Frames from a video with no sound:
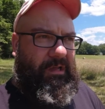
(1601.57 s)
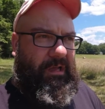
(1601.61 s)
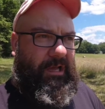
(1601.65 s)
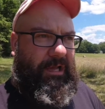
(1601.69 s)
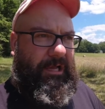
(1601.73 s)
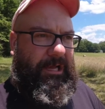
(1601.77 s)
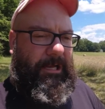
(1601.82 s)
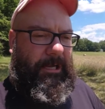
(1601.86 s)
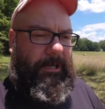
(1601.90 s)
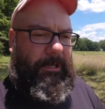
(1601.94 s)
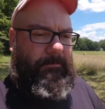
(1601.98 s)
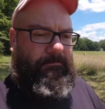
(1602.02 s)

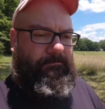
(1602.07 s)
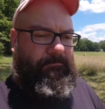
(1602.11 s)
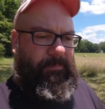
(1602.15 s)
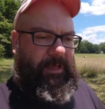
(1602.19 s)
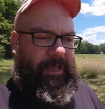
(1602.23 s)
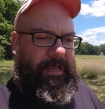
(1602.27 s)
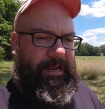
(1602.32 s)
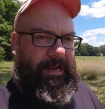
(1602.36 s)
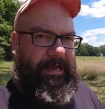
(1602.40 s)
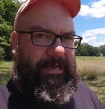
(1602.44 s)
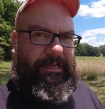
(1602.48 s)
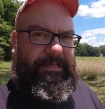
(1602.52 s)
Um,
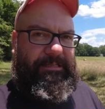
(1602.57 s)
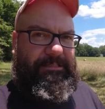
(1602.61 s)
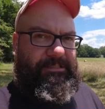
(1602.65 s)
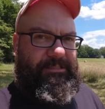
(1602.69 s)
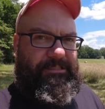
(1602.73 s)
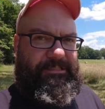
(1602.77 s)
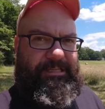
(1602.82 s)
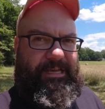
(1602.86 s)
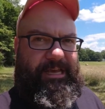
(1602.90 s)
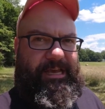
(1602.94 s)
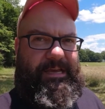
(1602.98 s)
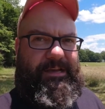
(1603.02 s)
and I could
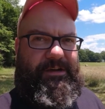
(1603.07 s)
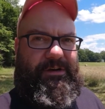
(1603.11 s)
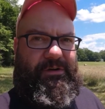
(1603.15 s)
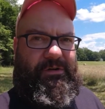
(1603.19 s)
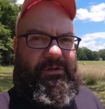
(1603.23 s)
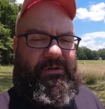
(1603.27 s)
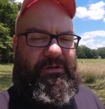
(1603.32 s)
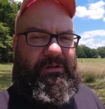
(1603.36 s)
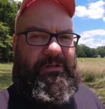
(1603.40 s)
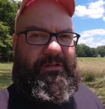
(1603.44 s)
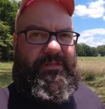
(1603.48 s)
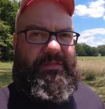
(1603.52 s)
just
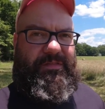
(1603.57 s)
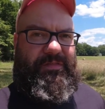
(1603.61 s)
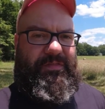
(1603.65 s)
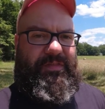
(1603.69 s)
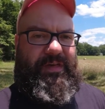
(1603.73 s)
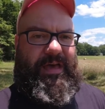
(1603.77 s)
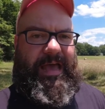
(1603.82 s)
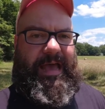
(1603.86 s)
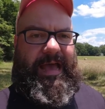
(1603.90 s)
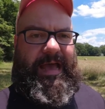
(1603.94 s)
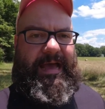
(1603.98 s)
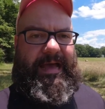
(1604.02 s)
tell
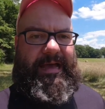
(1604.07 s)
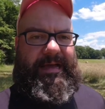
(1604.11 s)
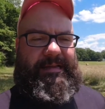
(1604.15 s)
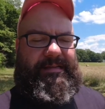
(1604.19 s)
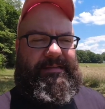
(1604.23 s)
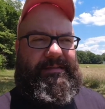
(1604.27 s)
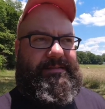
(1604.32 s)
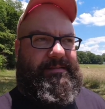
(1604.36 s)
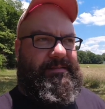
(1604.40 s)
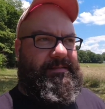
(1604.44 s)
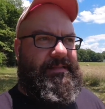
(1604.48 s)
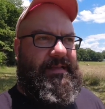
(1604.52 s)
that,
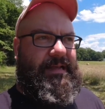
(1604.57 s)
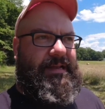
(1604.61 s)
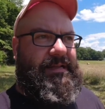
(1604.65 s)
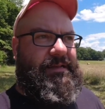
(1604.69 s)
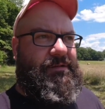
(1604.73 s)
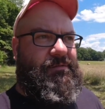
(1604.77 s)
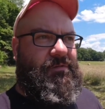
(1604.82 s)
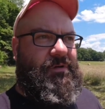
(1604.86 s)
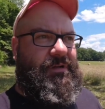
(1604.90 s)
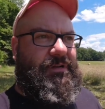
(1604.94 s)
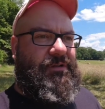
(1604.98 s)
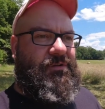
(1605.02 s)
that
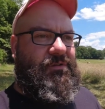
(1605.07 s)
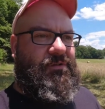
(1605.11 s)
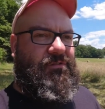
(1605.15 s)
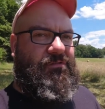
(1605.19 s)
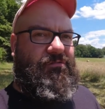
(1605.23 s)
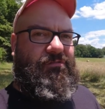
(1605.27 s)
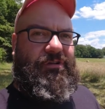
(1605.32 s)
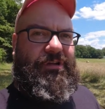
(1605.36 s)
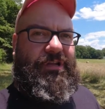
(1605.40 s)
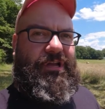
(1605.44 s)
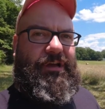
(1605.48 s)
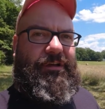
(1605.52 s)
it wasn't going
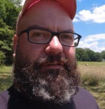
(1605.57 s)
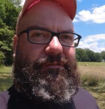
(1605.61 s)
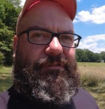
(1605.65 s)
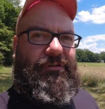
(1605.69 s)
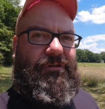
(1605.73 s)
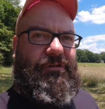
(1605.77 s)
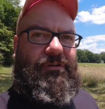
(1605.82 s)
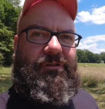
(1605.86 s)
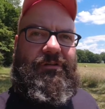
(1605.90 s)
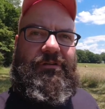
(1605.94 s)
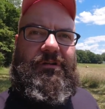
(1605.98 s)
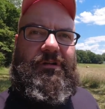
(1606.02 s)
to
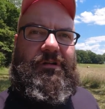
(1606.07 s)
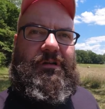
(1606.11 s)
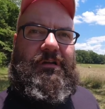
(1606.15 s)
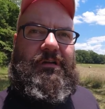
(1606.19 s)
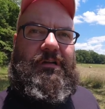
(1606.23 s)
recover.